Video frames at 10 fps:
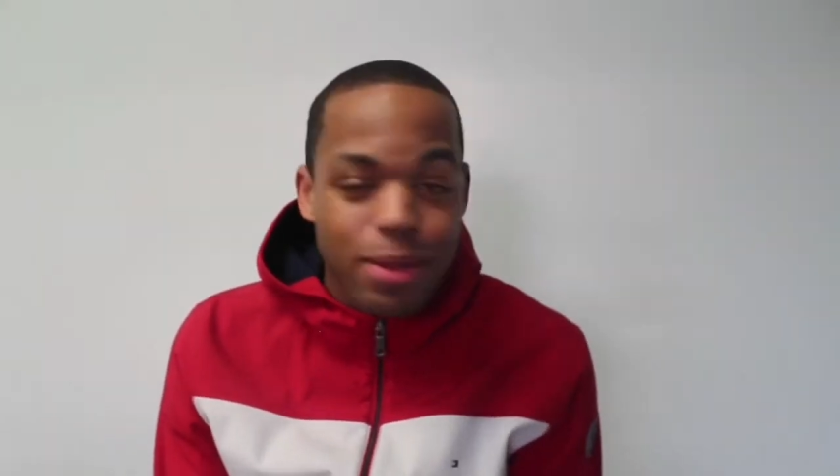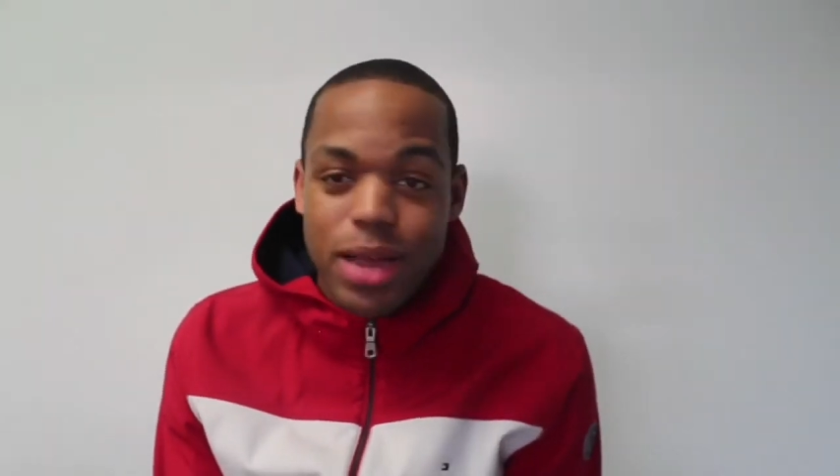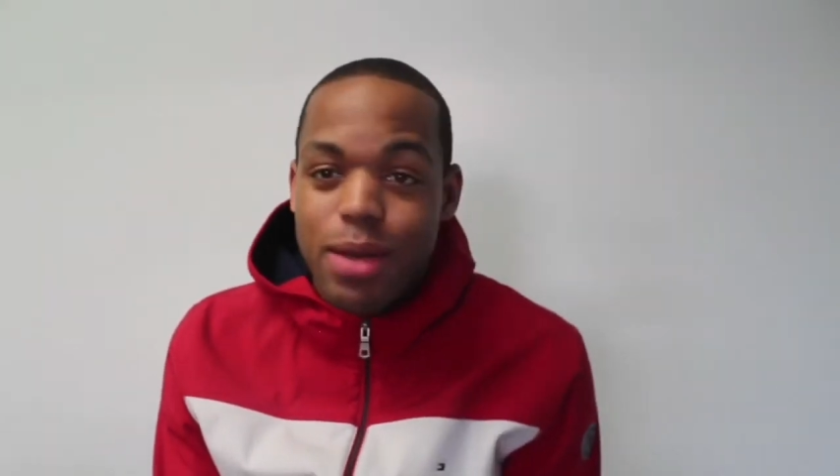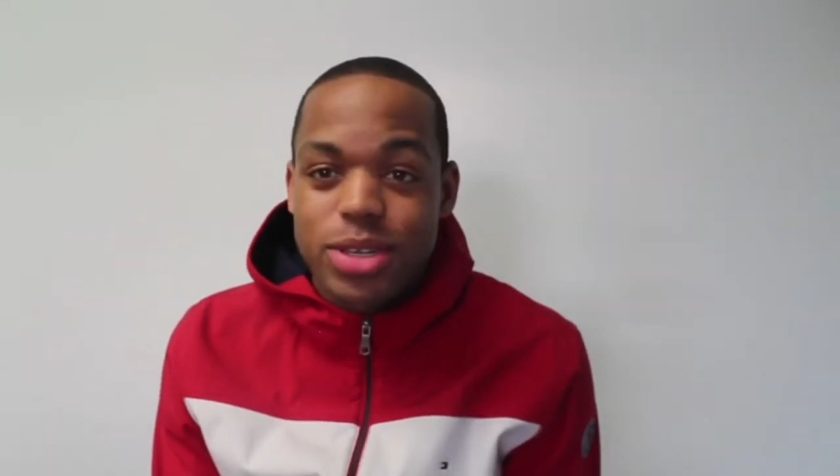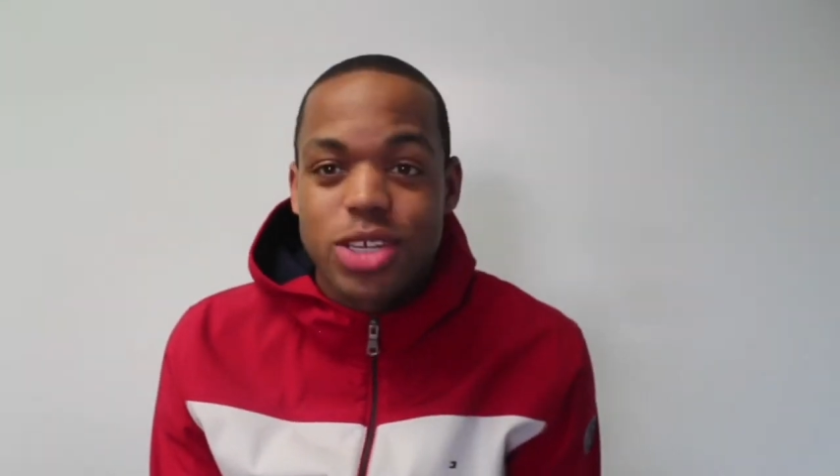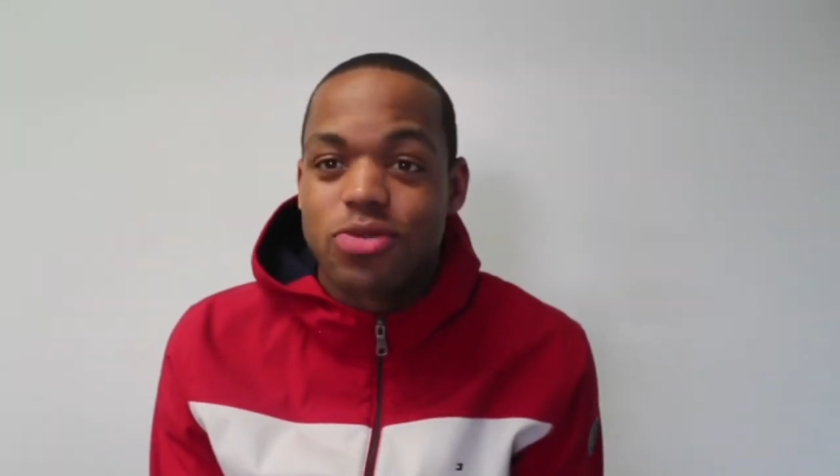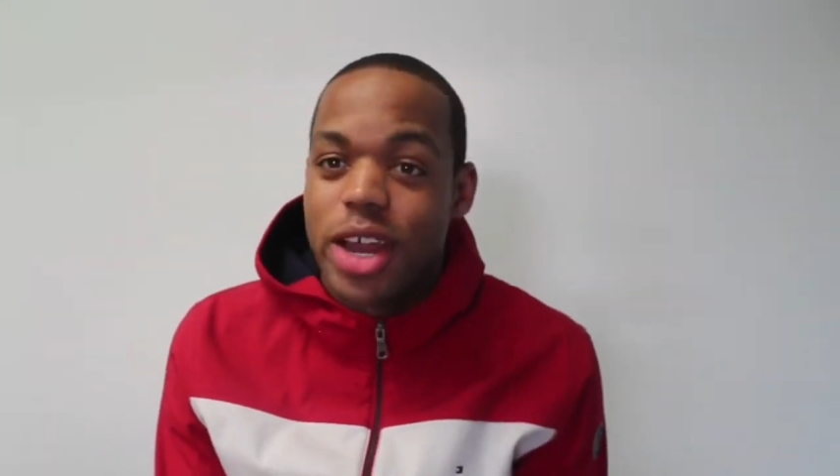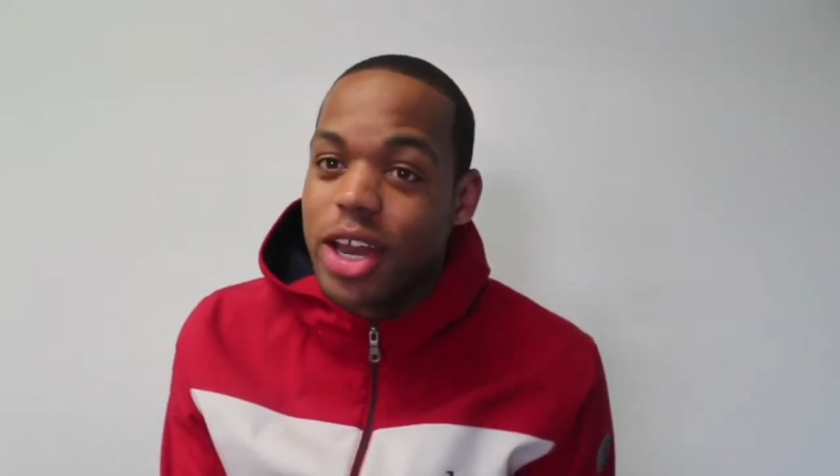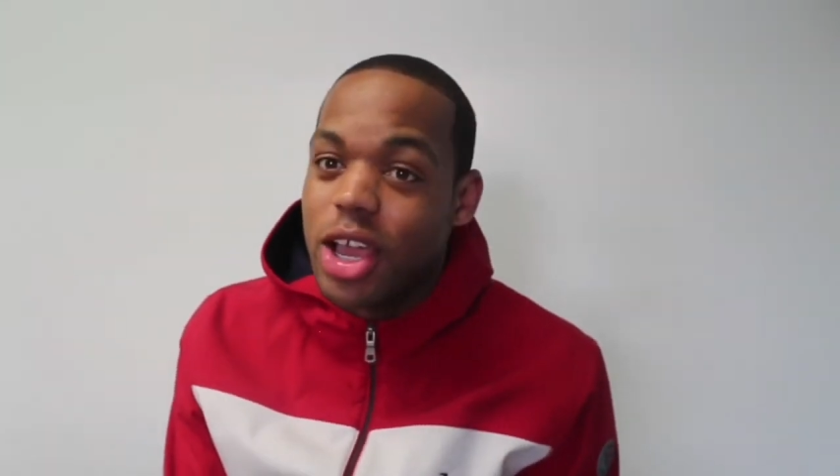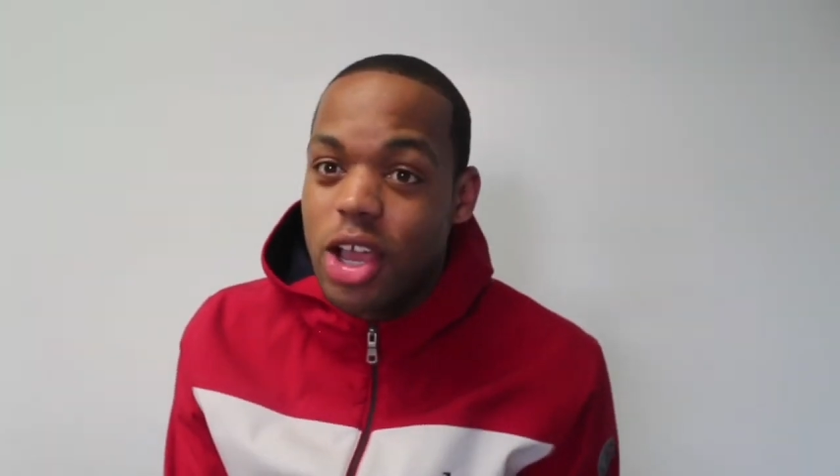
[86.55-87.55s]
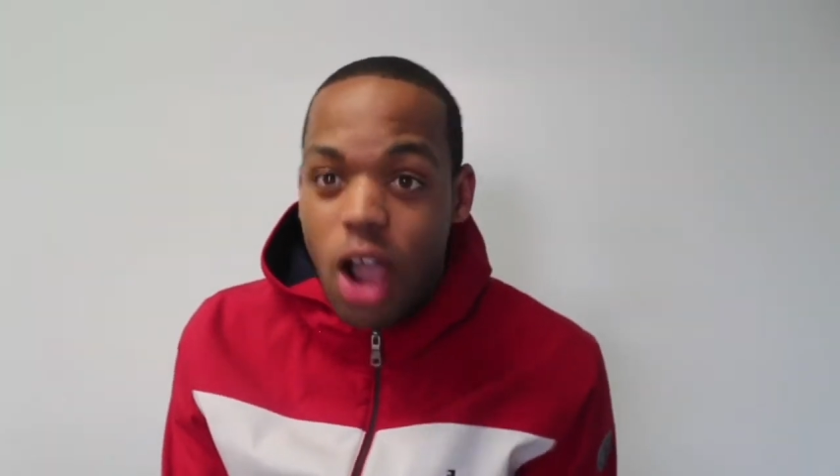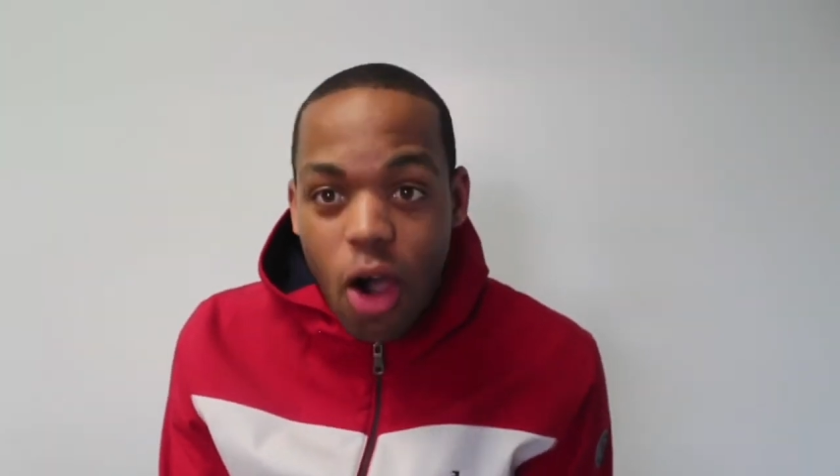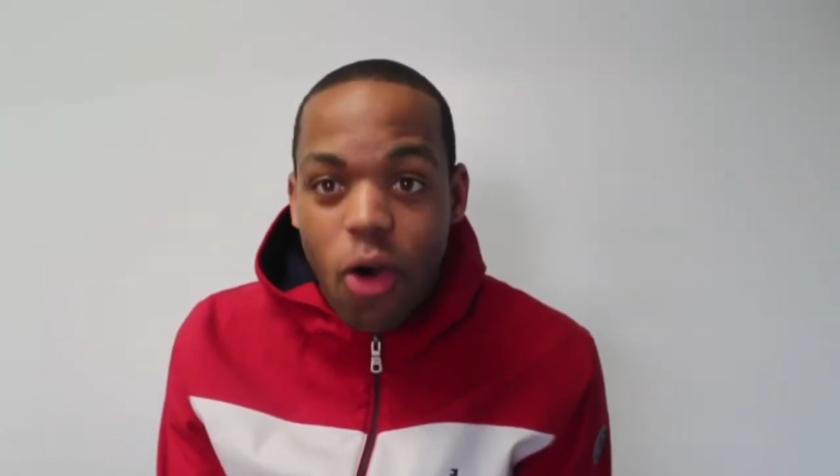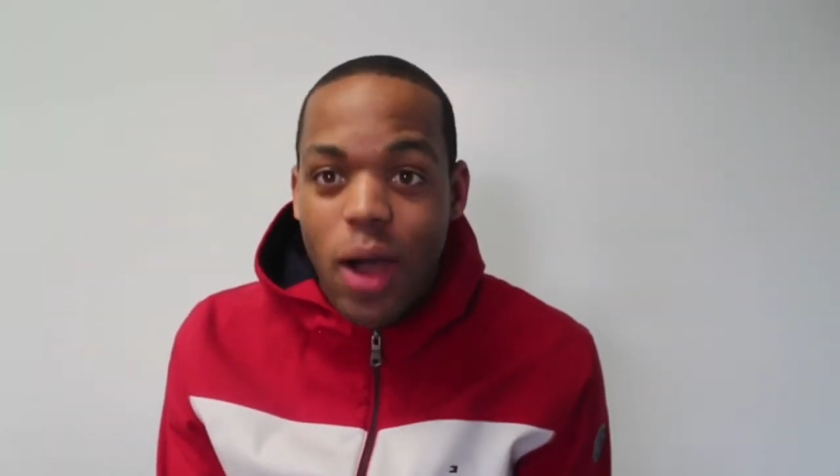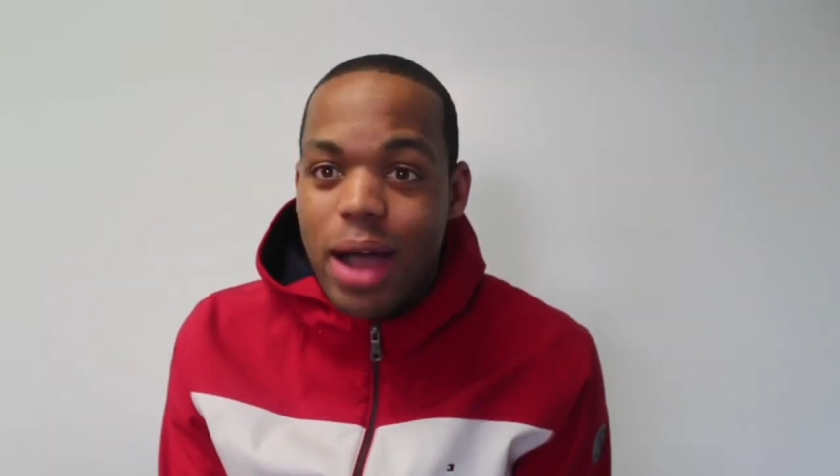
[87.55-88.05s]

I was just ready to go.